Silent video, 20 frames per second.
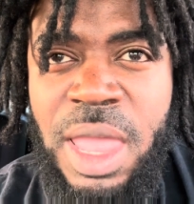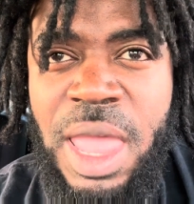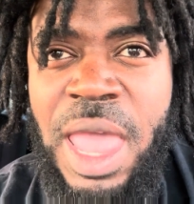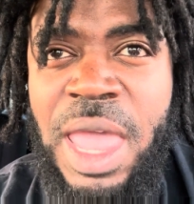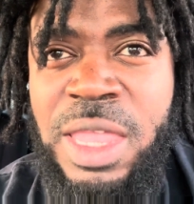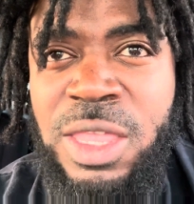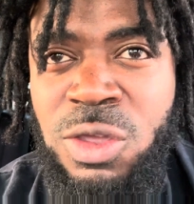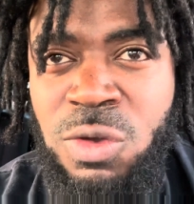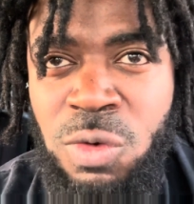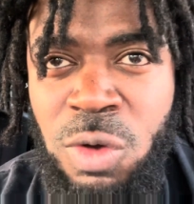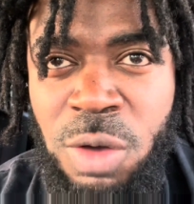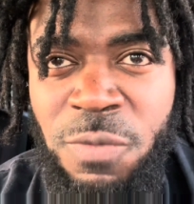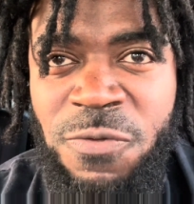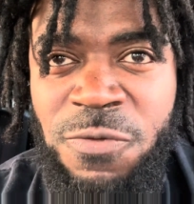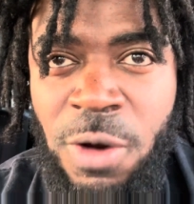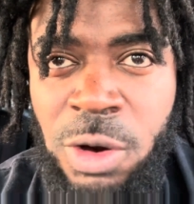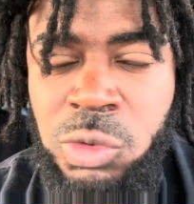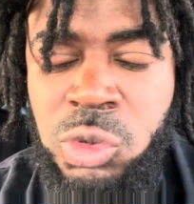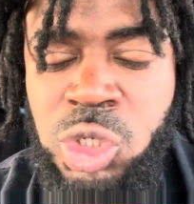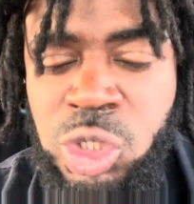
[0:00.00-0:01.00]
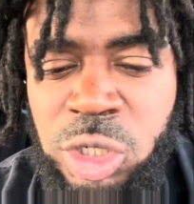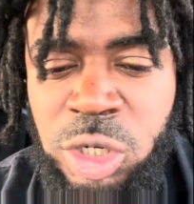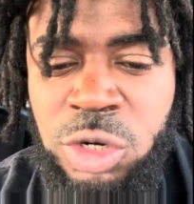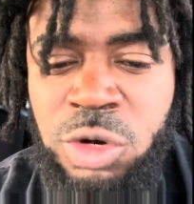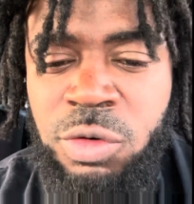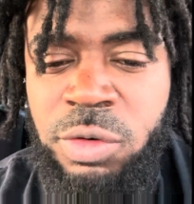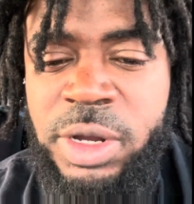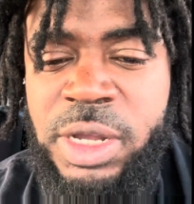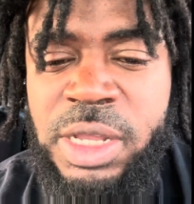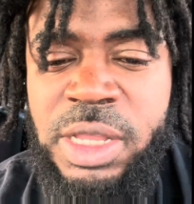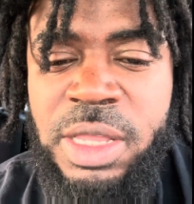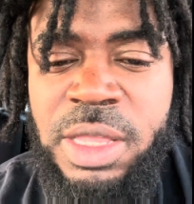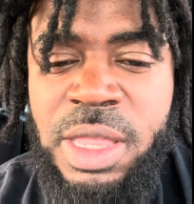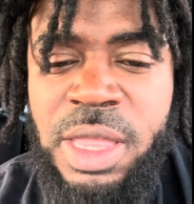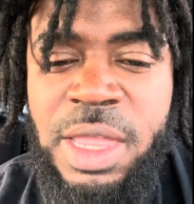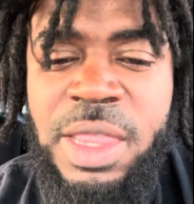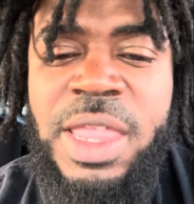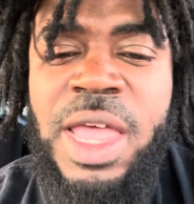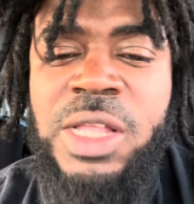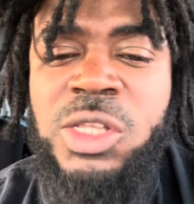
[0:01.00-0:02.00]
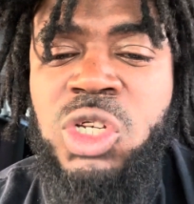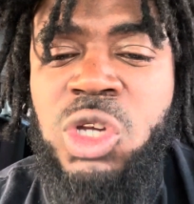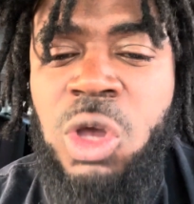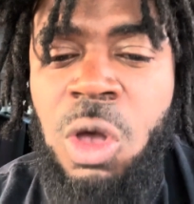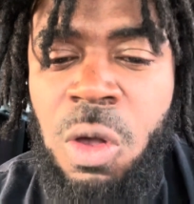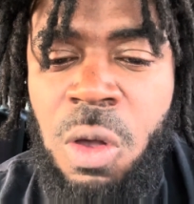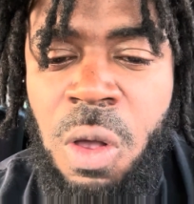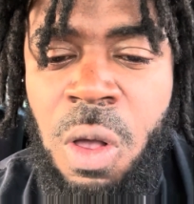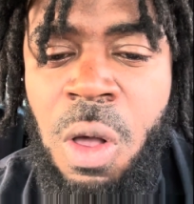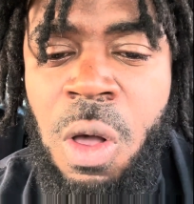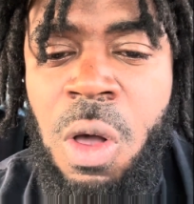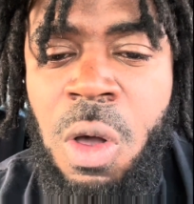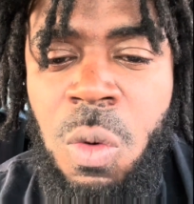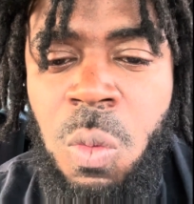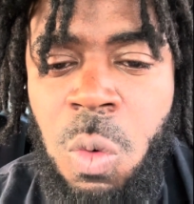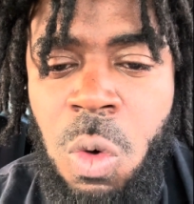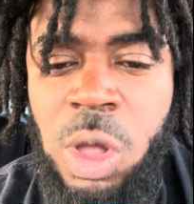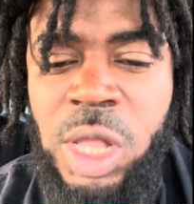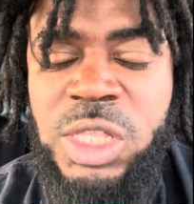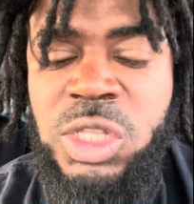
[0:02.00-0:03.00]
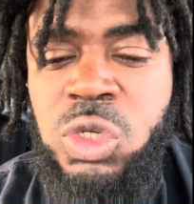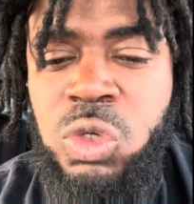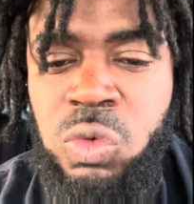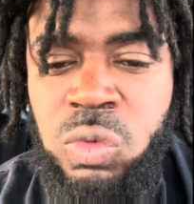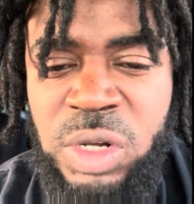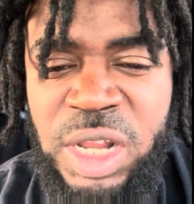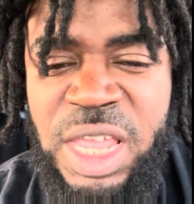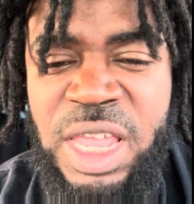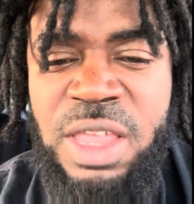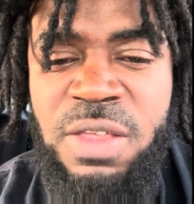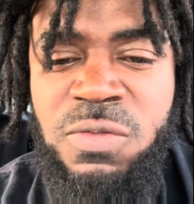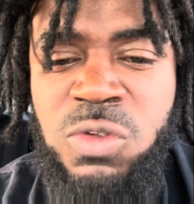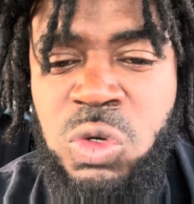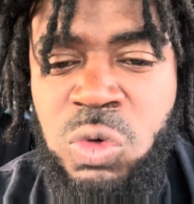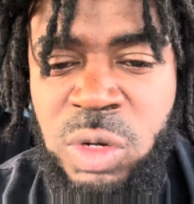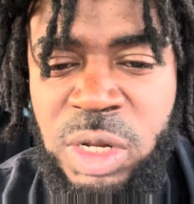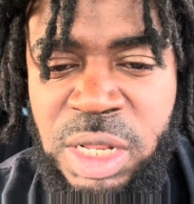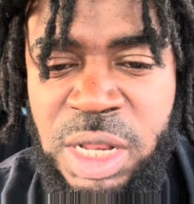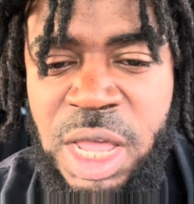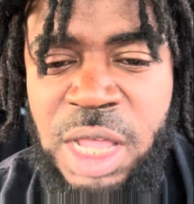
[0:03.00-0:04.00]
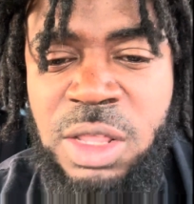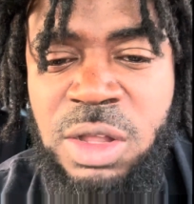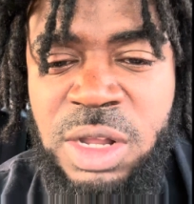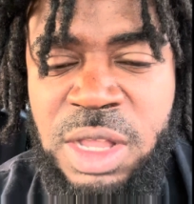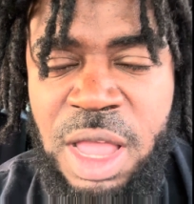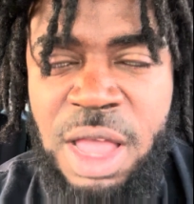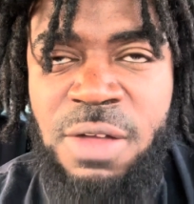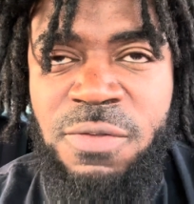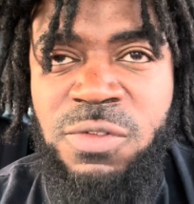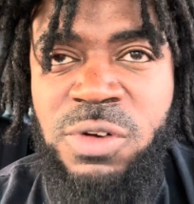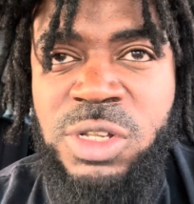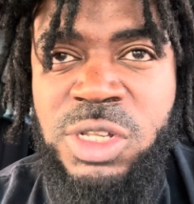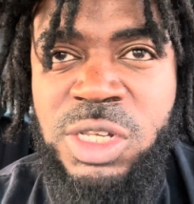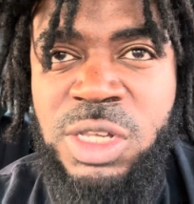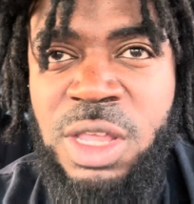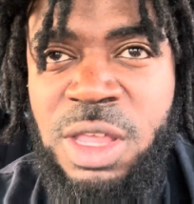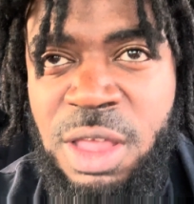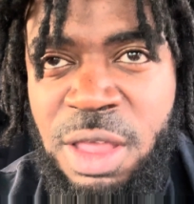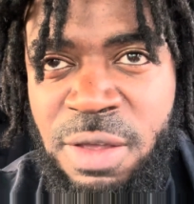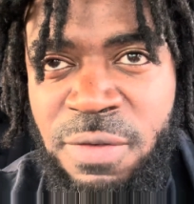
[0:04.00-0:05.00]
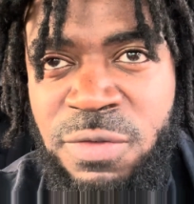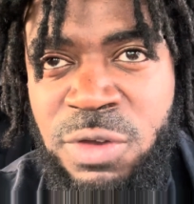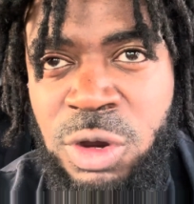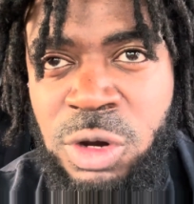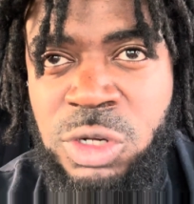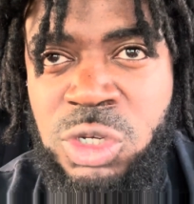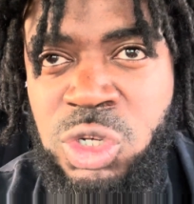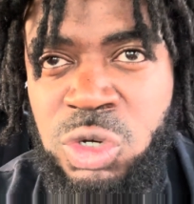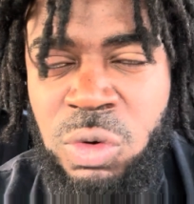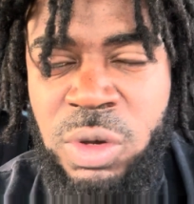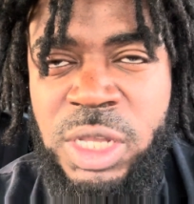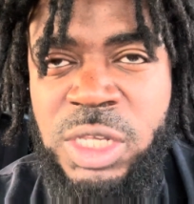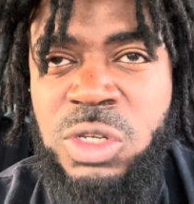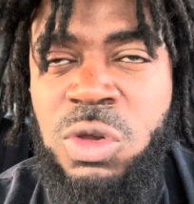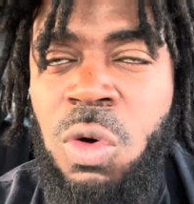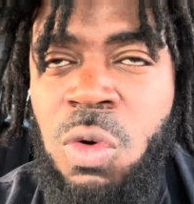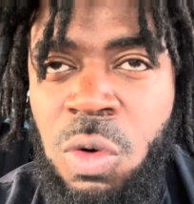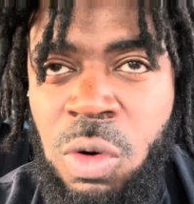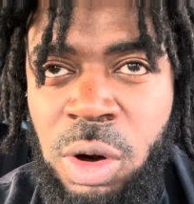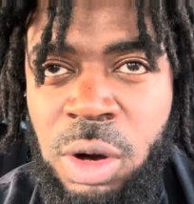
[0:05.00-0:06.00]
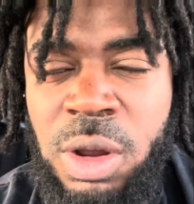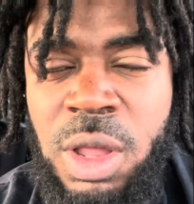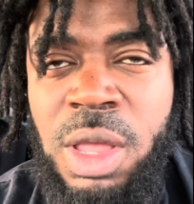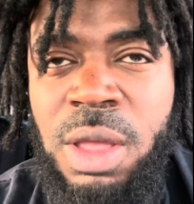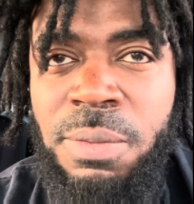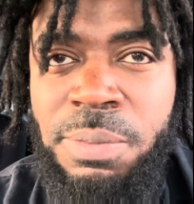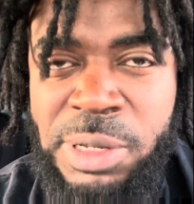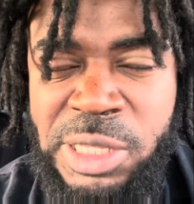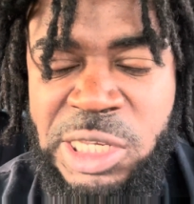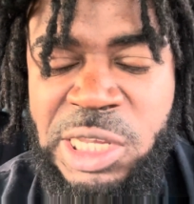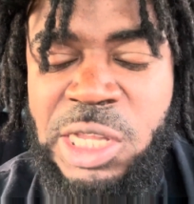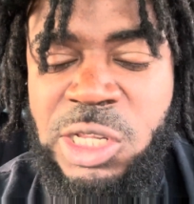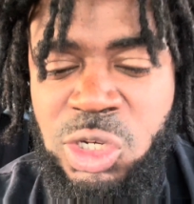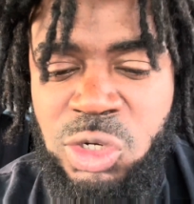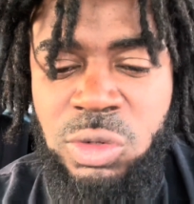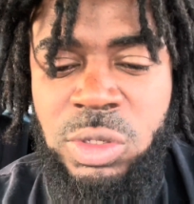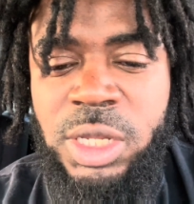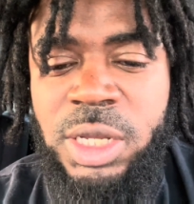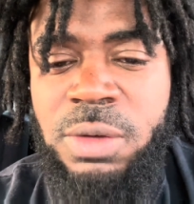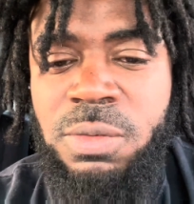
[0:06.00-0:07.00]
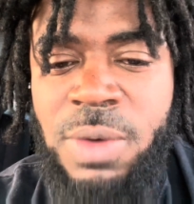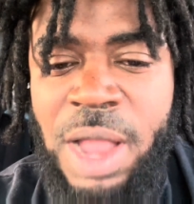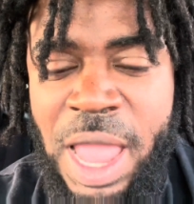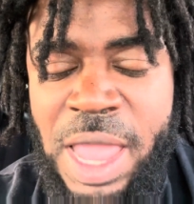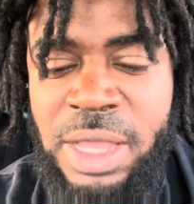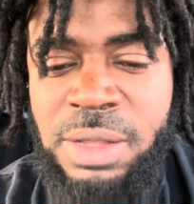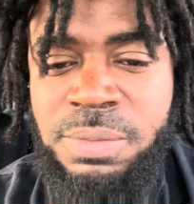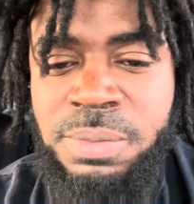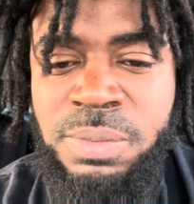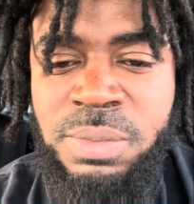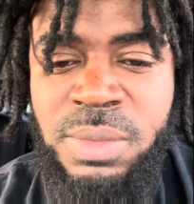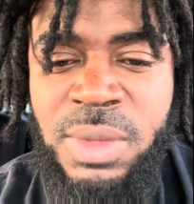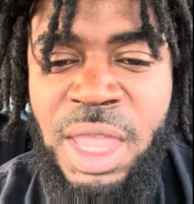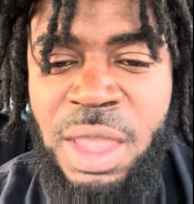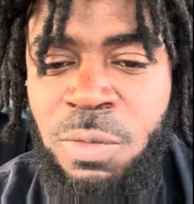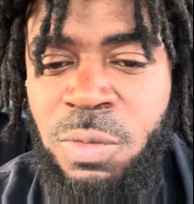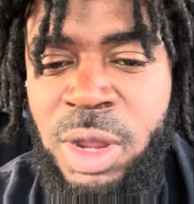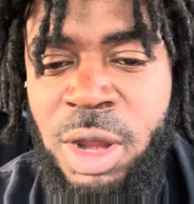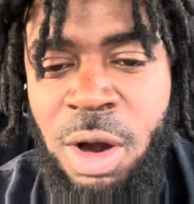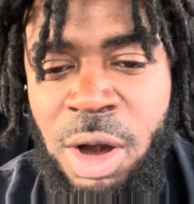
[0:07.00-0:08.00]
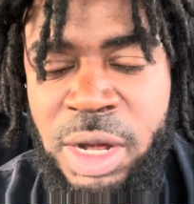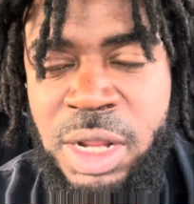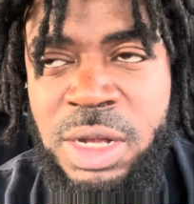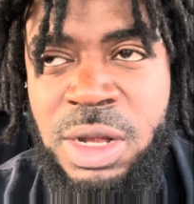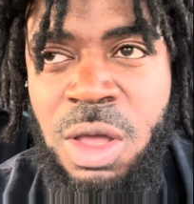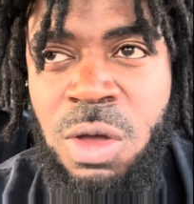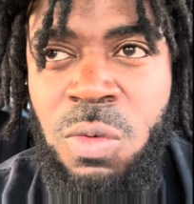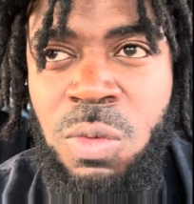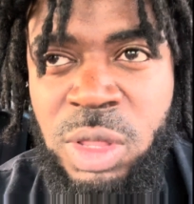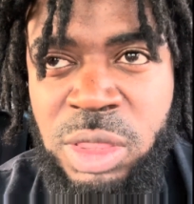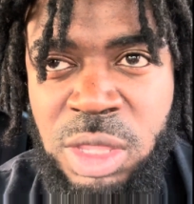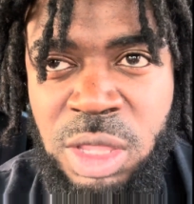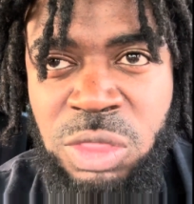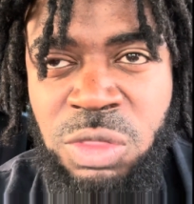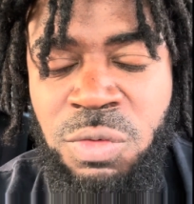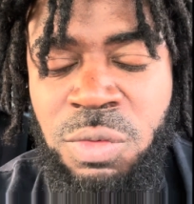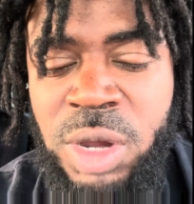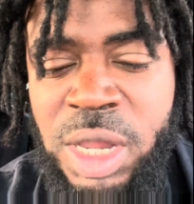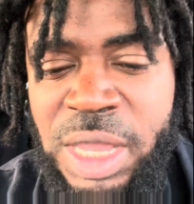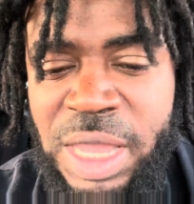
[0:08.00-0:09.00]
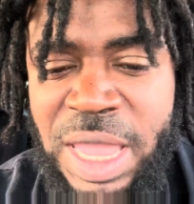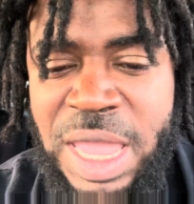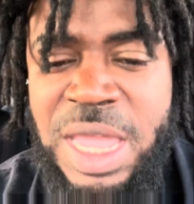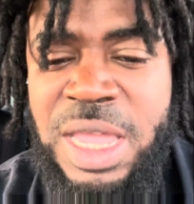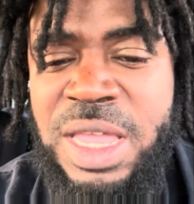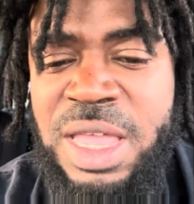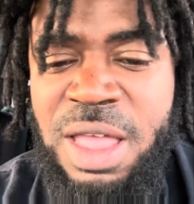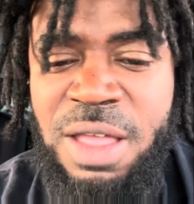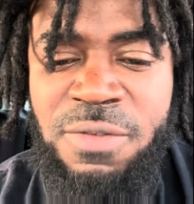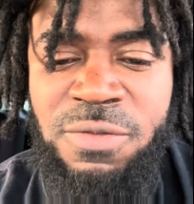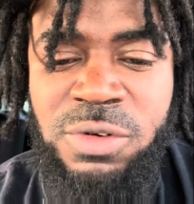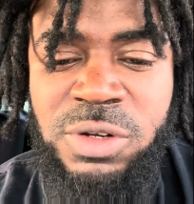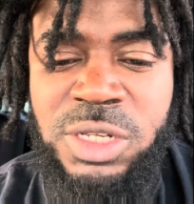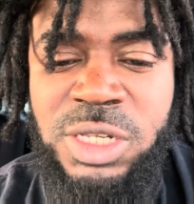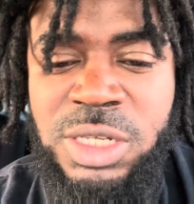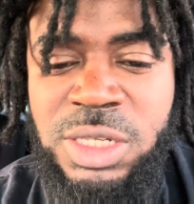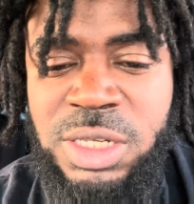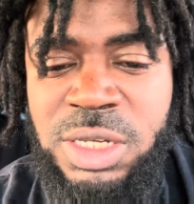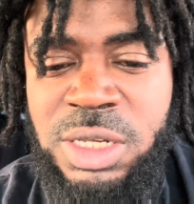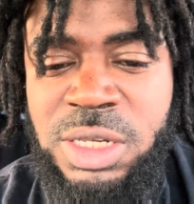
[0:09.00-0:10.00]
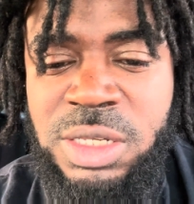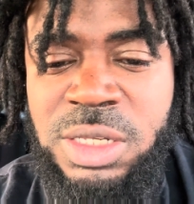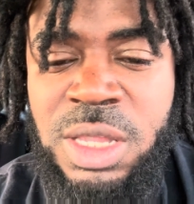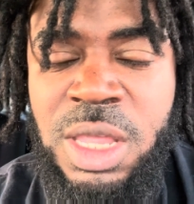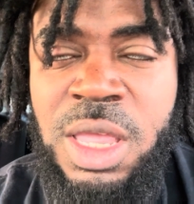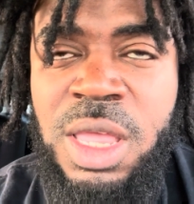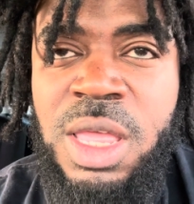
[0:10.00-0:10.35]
and you first agree that y'all all want to leave to another conference of your choice, or potentially, right? And we already know what the 3 IT conferences is.